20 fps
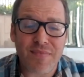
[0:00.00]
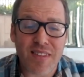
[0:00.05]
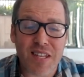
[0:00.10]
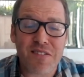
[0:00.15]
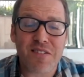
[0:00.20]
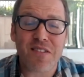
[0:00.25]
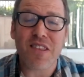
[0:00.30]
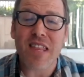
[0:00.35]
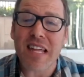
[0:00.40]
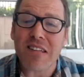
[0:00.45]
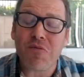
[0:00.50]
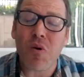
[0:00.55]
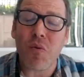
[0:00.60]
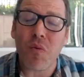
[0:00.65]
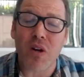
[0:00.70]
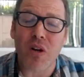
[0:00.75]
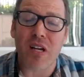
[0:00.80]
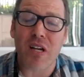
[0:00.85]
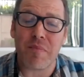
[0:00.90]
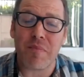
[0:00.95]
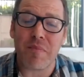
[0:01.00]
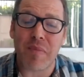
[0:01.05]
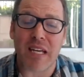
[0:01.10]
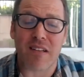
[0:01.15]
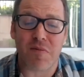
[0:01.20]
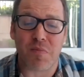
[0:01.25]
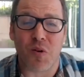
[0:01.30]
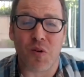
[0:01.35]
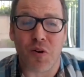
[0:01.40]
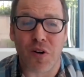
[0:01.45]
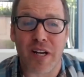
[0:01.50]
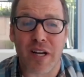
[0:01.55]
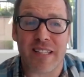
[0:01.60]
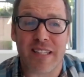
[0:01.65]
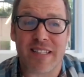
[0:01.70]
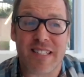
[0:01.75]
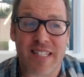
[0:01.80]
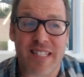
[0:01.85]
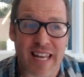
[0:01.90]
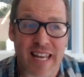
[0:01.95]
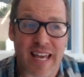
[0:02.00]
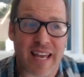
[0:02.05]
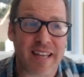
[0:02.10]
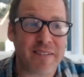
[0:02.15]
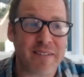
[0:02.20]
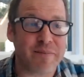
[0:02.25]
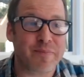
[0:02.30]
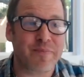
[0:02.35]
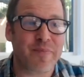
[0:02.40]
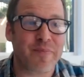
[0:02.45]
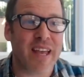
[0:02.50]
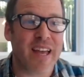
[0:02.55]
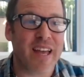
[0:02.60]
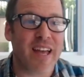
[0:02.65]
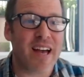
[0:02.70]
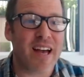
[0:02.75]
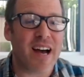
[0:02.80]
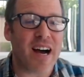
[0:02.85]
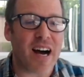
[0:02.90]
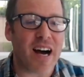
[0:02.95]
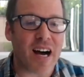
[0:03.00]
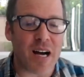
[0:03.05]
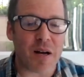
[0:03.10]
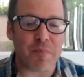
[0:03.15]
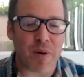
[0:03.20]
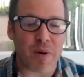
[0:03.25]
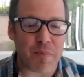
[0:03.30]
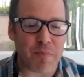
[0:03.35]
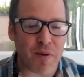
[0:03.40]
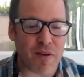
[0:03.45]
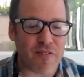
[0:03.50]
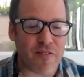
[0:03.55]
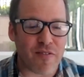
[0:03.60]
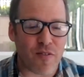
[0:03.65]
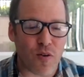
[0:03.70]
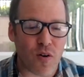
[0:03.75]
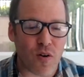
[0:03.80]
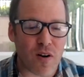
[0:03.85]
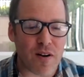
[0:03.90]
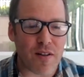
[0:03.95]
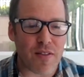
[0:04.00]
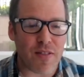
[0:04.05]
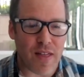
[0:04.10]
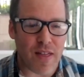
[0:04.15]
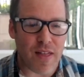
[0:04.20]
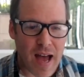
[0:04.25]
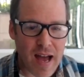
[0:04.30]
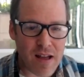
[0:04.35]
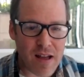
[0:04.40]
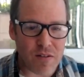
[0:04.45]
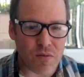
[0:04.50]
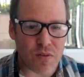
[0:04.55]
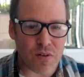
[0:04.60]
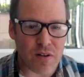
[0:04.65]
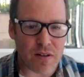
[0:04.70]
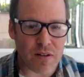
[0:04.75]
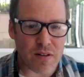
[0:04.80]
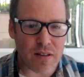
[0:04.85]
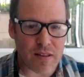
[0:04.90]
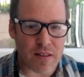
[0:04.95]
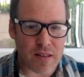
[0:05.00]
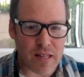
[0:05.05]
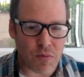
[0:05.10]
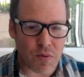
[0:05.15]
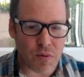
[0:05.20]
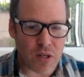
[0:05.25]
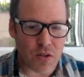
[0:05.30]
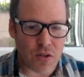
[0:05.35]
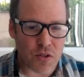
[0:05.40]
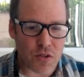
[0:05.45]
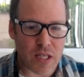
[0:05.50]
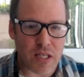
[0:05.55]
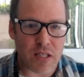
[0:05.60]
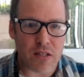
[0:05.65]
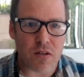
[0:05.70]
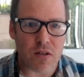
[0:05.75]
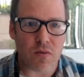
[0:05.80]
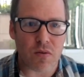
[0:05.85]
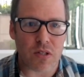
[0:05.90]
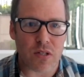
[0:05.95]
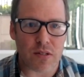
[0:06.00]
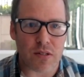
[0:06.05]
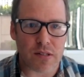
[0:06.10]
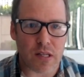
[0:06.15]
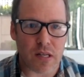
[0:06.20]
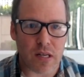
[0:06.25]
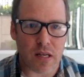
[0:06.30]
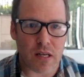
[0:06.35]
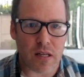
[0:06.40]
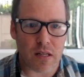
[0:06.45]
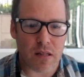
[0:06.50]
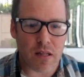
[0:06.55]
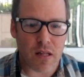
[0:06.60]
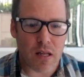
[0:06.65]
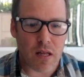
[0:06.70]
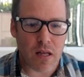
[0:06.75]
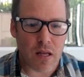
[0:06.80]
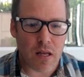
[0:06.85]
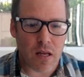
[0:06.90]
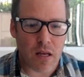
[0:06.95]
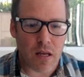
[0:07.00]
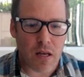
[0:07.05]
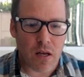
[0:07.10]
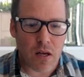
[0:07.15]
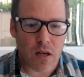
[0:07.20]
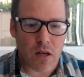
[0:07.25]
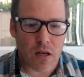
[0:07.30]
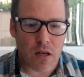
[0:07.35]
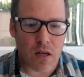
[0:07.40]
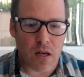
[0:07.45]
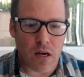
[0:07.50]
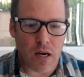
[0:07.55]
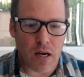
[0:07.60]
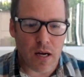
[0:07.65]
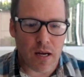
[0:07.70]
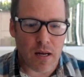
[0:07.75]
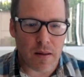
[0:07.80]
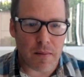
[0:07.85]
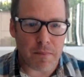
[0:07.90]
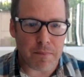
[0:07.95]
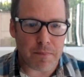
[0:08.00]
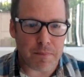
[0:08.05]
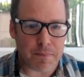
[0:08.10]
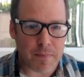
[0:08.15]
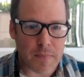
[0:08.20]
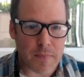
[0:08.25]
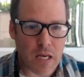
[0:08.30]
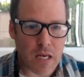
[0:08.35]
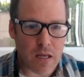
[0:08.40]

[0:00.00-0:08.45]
So that's what we're going to be exploring today. Um, but before that, or like we usually do, we're just going to um,